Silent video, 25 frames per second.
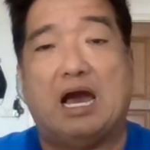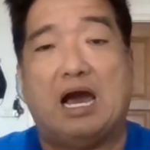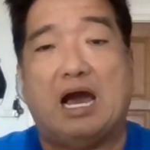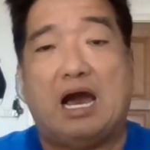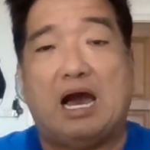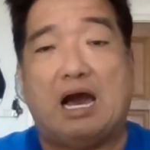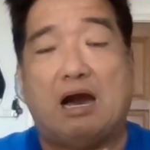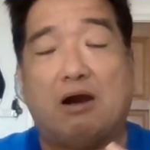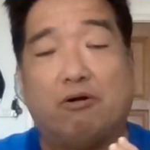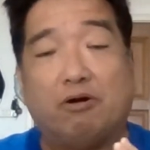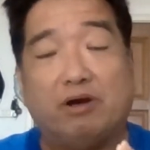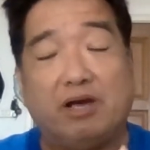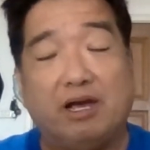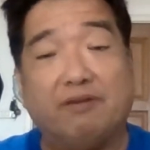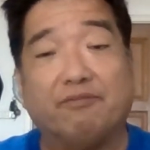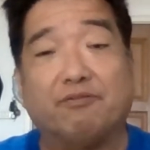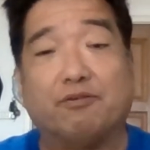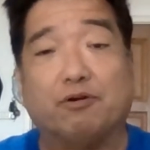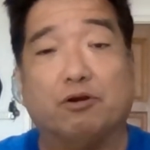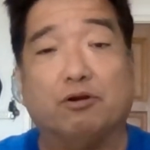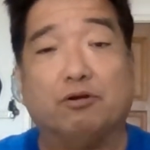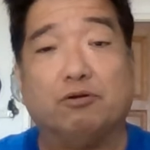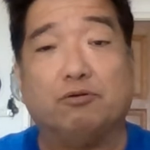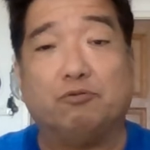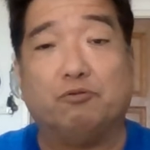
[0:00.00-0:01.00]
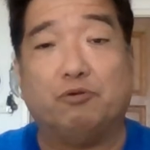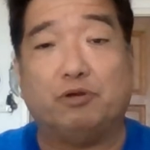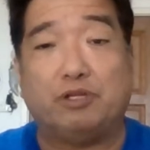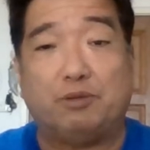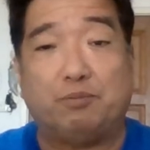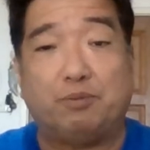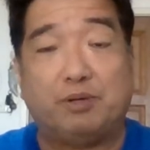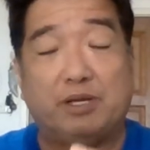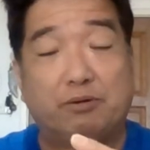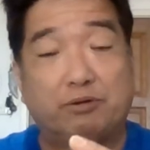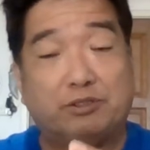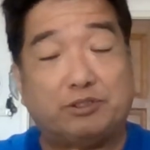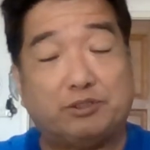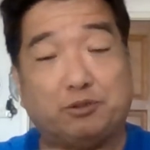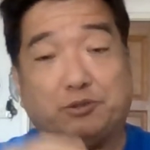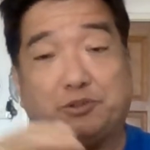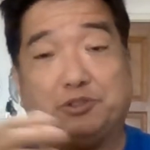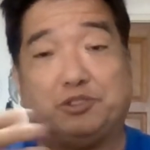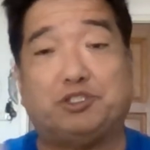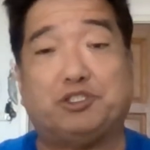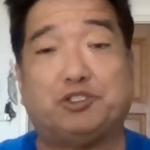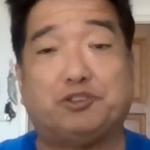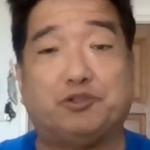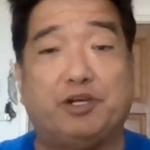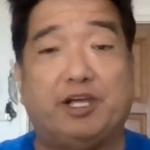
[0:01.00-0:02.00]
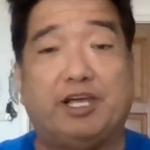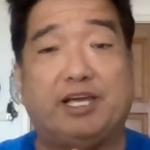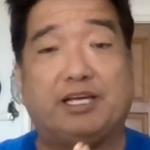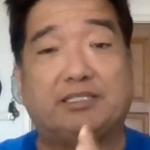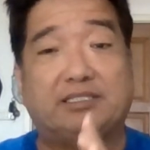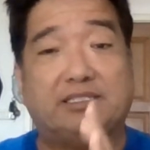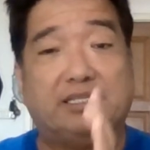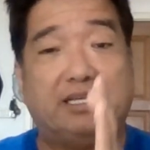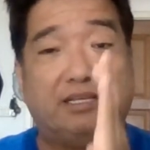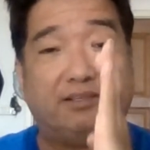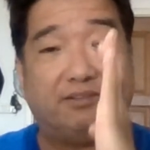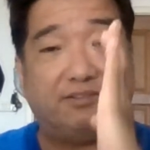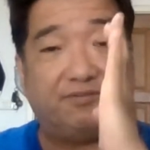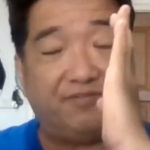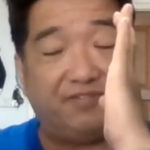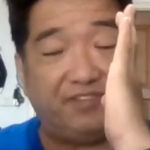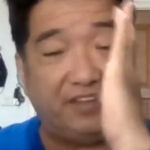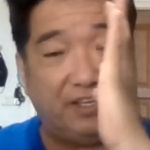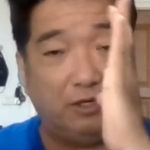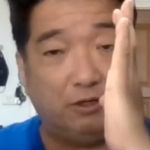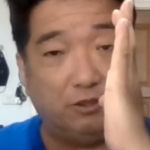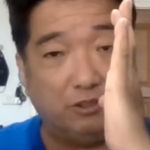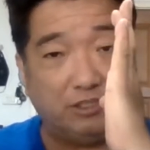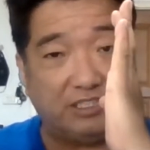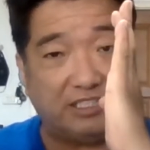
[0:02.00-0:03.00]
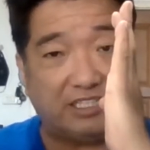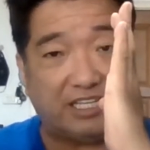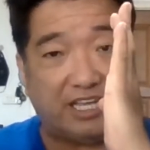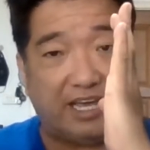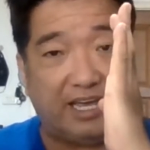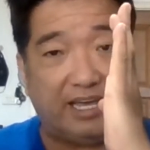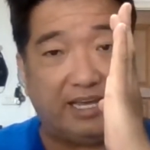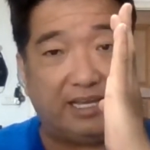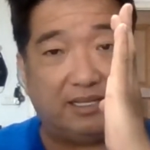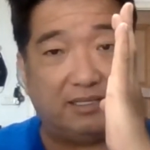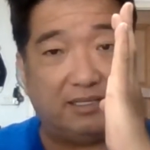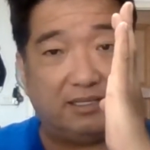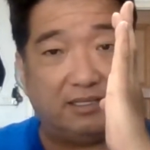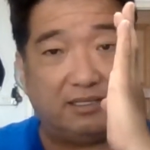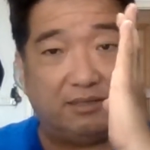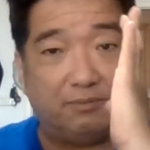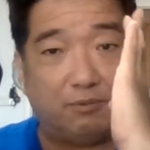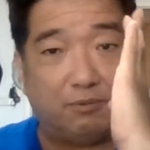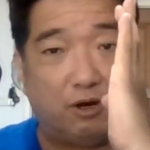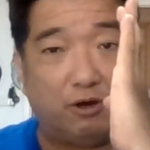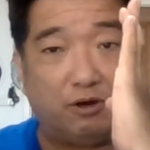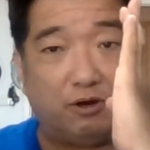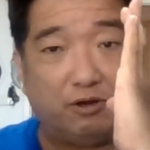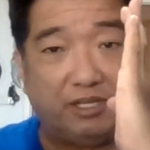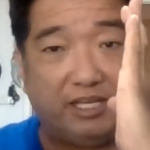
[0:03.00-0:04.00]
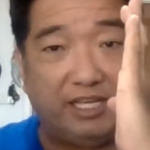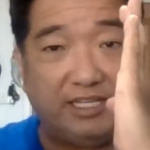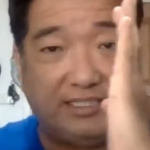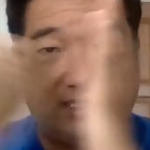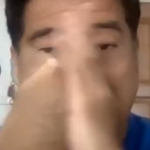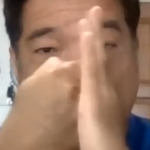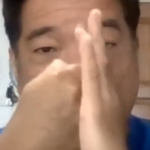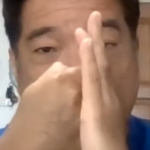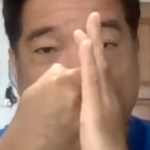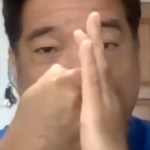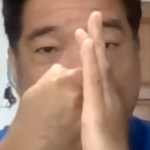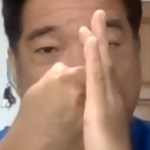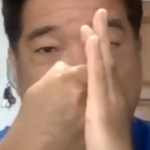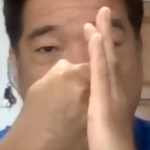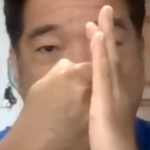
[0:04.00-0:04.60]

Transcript: However, when you play with certain strings, it feels like the ball hits it,